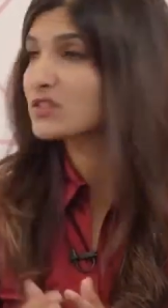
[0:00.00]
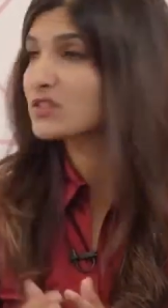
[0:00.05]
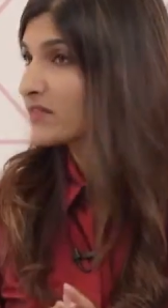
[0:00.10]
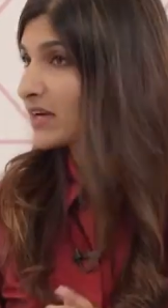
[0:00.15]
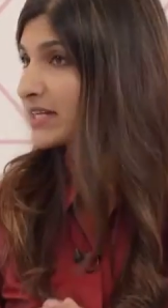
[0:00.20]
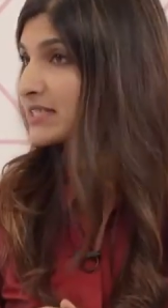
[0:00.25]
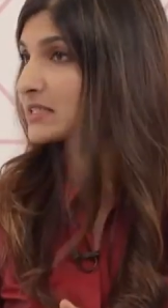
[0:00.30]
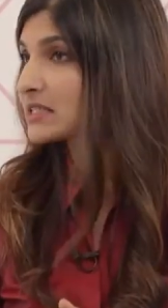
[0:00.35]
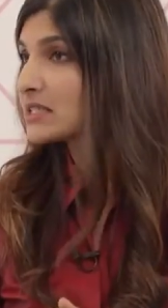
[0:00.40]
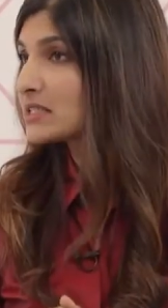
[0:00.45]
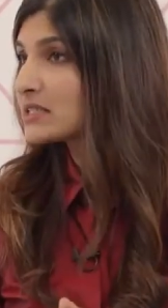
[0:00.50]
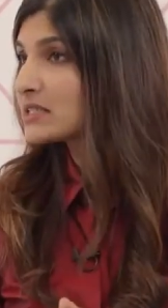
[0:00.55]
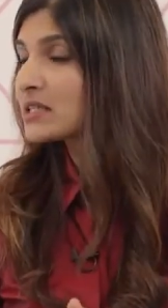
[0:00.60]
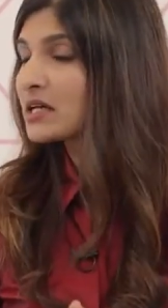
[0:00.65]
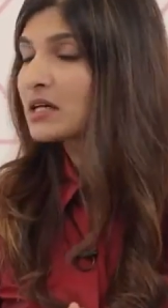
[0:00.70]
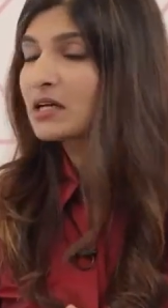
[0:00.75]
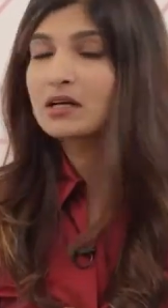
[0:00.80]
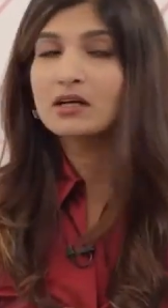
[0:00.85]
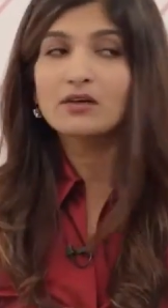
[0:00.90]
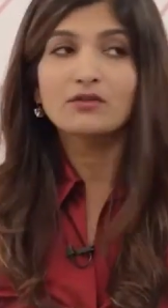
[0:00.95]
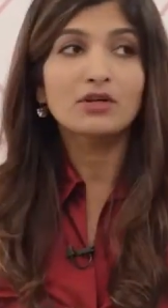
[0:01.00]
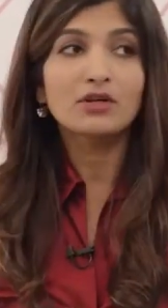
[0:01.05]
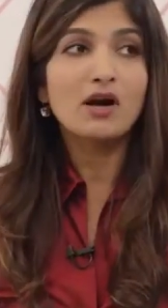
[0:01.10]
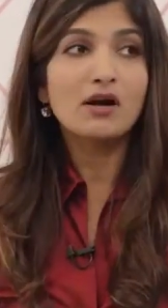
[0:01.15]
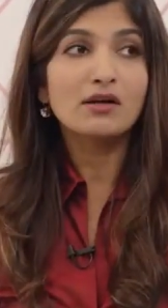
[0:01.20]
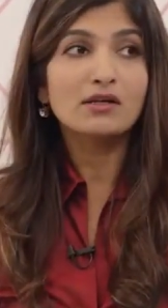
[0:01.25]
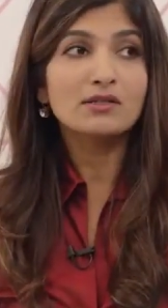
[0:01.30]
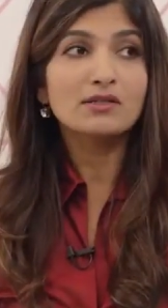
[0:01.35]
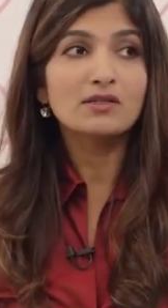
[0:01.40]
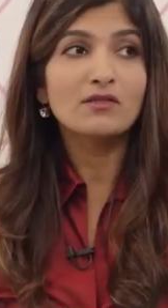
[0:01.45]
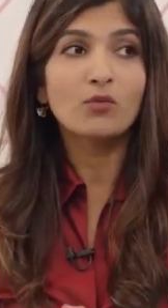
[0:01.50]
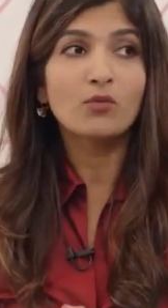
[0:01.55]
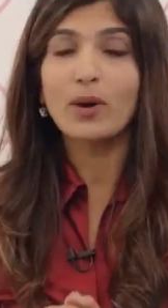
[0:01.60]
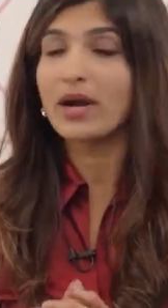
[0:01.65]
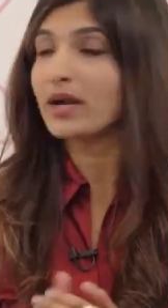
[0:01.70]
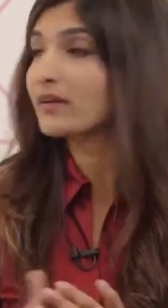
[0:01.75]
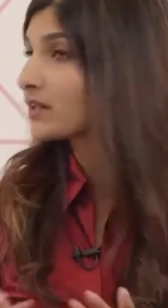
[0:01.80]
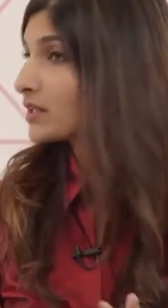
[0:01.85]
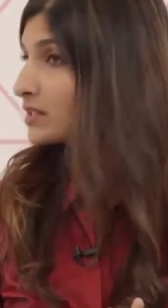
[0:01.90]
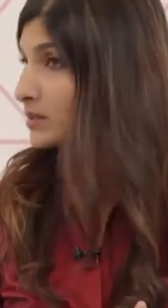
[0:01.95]
of devices, regardless of
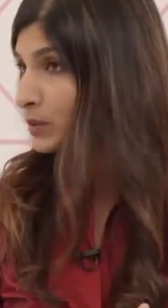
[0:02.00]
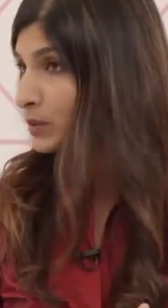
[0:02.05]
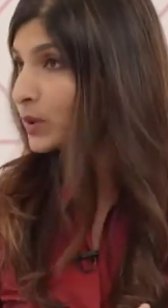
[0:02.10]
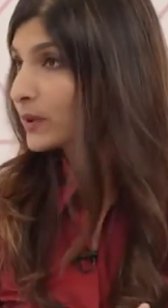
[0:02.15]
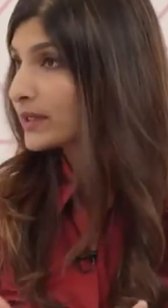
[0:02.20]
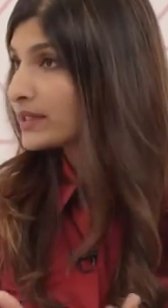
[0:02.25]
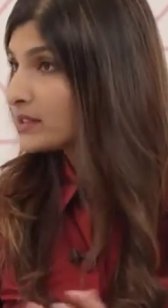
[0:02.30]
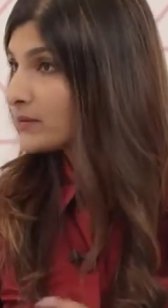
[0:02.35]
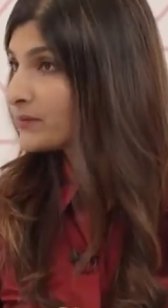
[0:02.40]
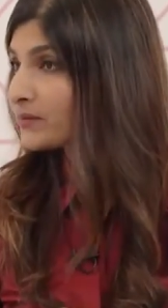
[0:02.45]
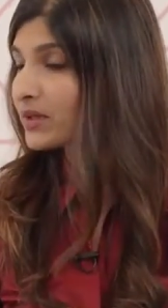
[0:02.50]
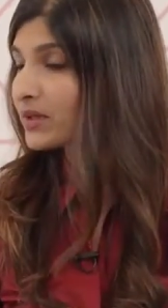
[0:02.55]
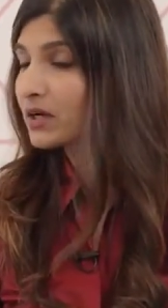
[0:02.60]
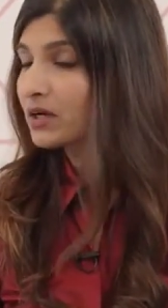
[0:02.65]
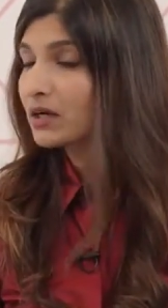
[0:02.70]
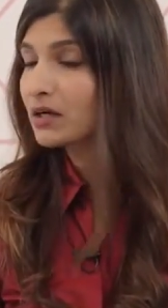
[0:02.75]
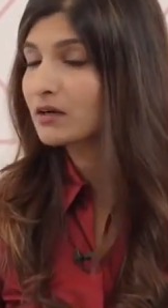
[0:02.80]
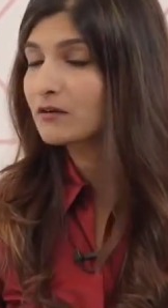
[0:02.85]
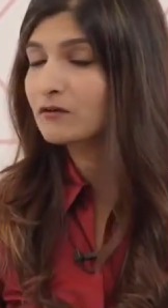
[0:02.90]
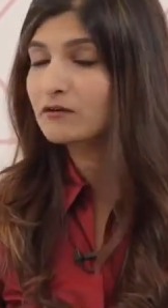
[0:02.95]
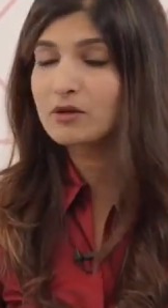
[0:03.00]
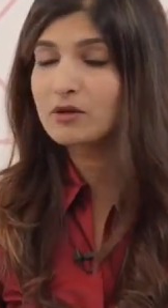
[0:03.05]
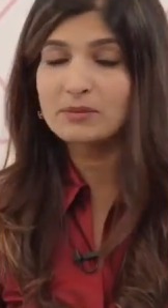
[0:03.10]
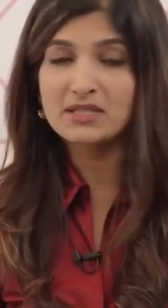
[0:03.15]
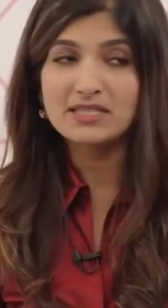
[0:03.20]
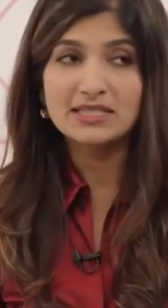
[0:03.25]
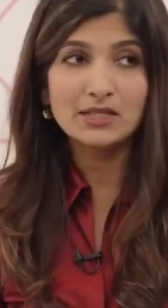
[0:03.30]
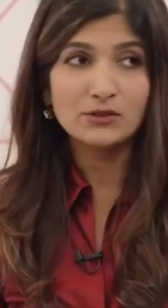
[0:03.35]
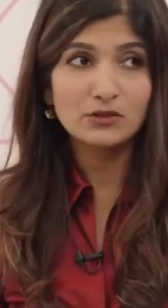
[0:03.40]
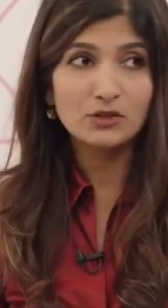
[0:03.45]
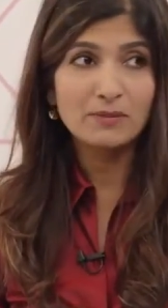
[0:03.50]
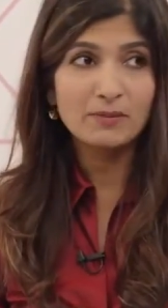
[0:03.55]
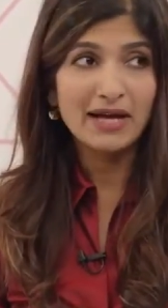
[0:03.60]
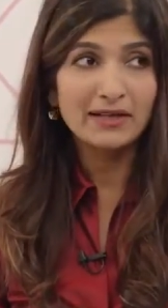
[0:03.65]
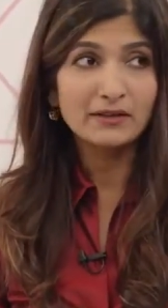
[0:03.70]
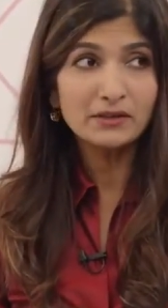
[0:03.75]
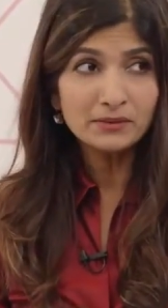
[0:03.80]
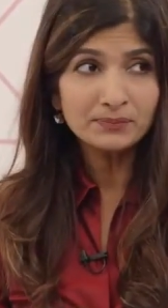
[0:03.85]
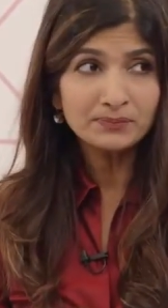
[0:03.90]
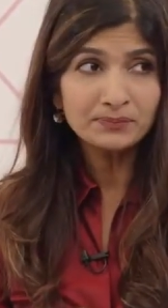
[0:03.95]
where they're deployed from the central
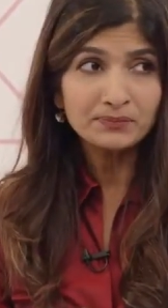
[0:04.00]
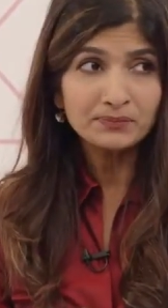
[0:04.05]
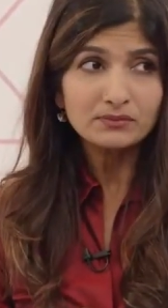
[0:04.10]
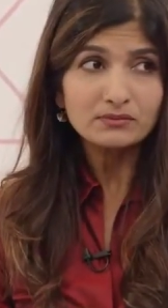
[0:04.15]
panel.